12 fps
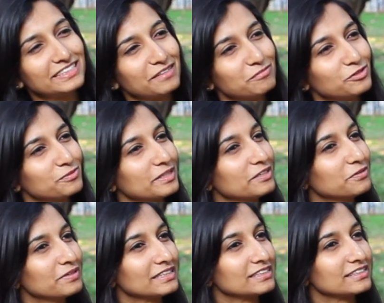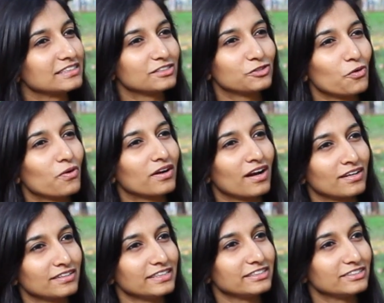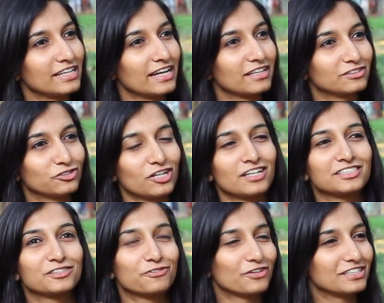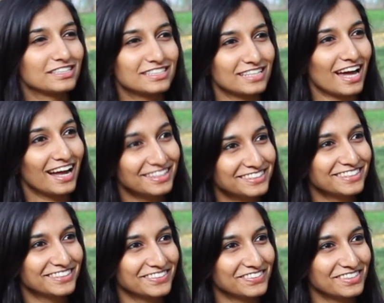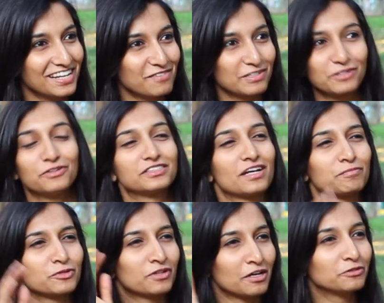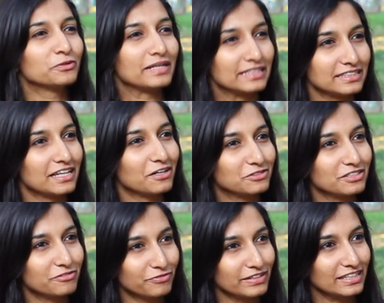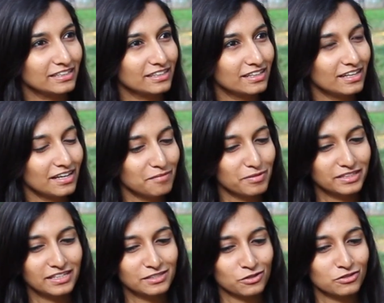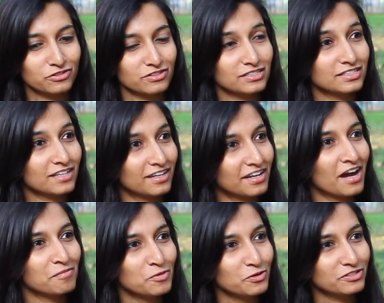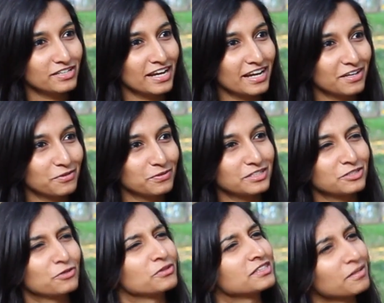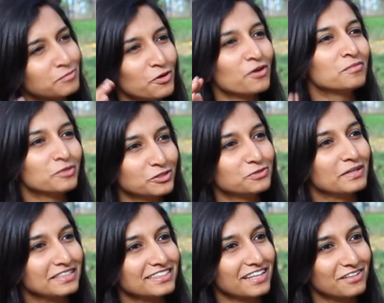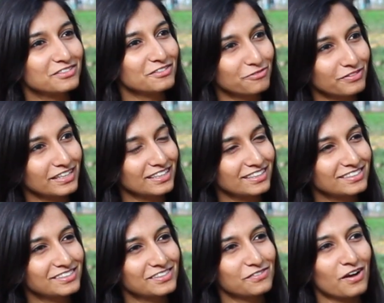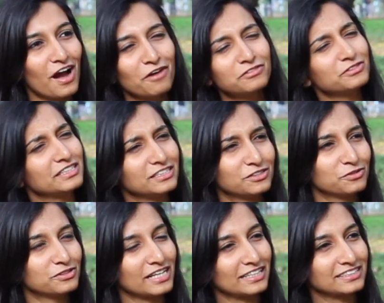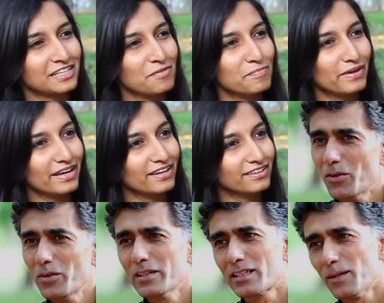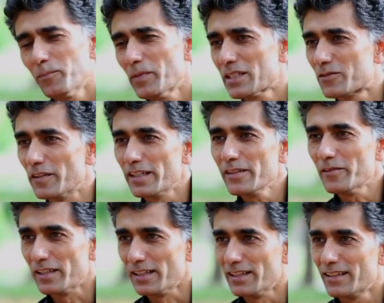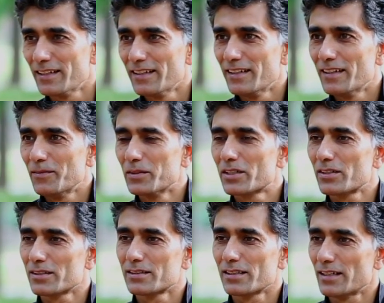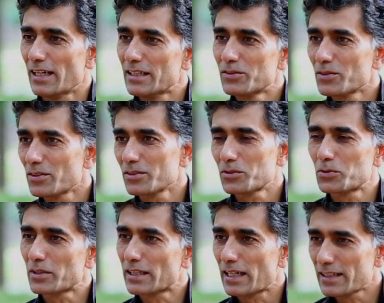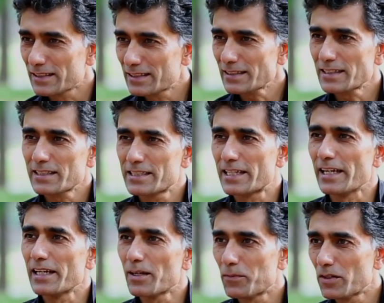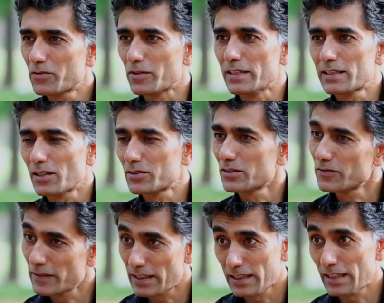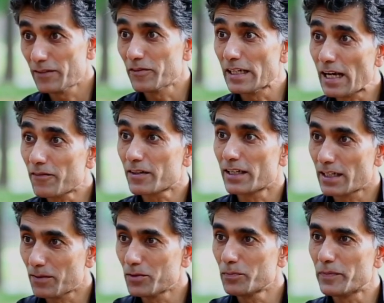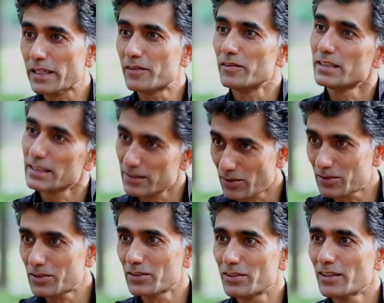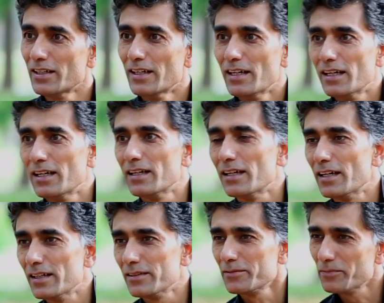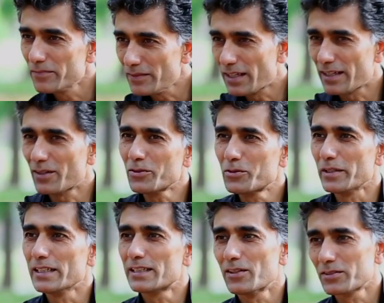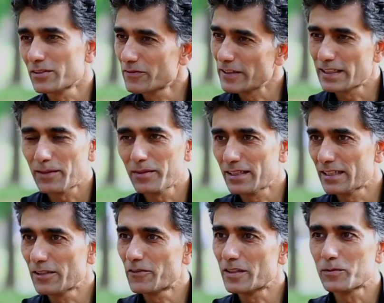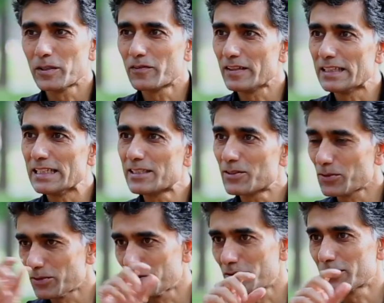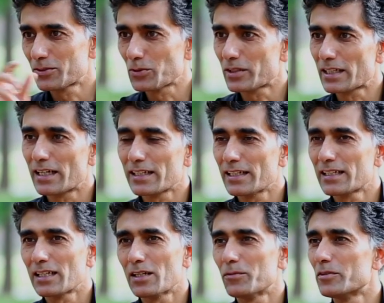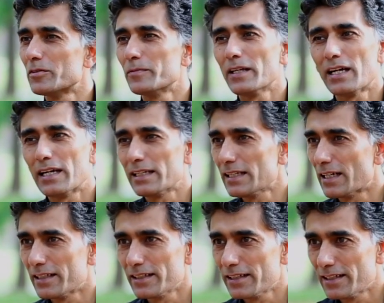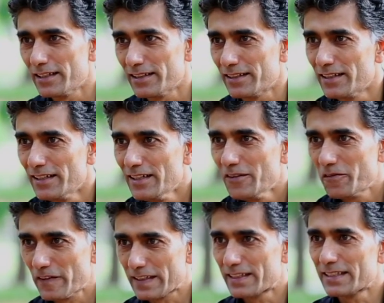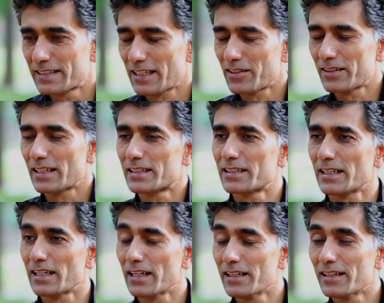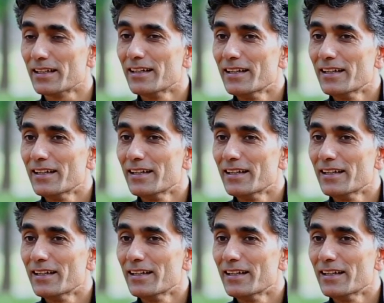seem to be doing this Stok Kangri trek just for its altitude. I mean, it goes up to around 20,000 feet. But there's also this Kanamo trek which goes up to almost 20,000 feet. So how do these two treks compare? Oh, it compares very well. Because as you know, Stok Kangri is just a shade above 20,000 feet, and then we have Kanamo Peak, which is also around 20,000 feet. I mean, the difference between these two, Stok Kangri and Kanamo, would be hardly 100 feet this side or that side. And